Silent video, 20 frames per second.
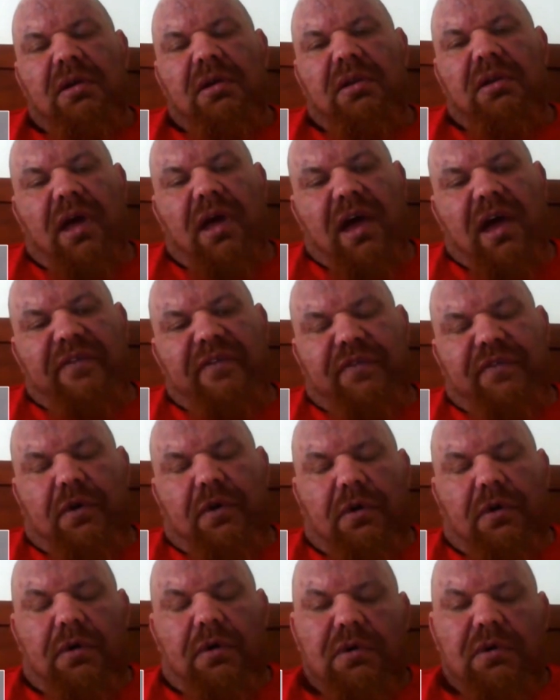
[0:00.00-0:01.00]

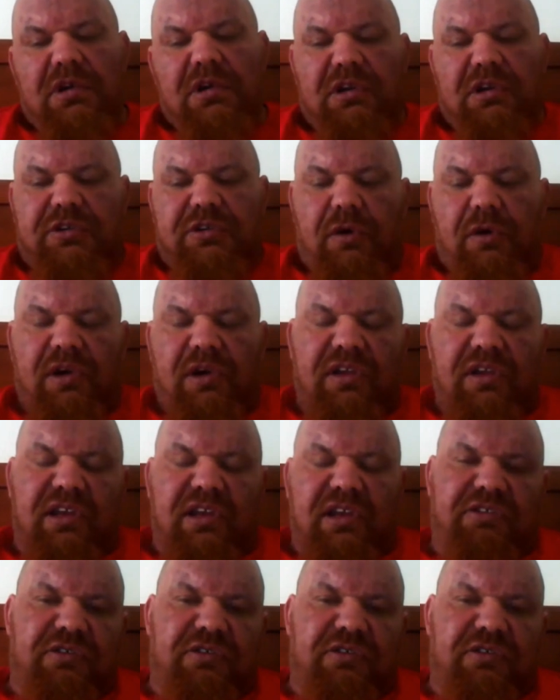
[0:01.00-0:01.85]
Therefore, you don't get the